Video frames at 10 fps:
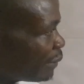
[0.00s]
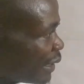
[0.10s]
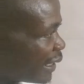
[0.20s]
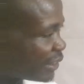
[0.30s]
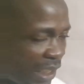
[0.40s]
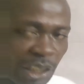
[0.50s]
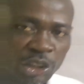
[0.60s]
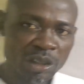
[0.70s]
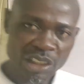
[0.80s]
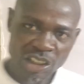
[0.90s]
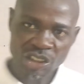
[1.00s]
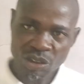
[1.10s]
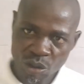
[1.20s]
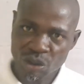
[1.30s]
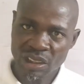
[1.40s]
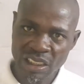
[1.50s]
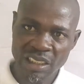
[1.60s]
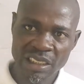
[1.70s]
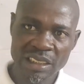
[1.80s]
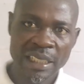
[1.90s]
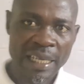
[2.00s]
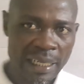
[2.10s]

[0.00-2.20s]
acceleration is not in its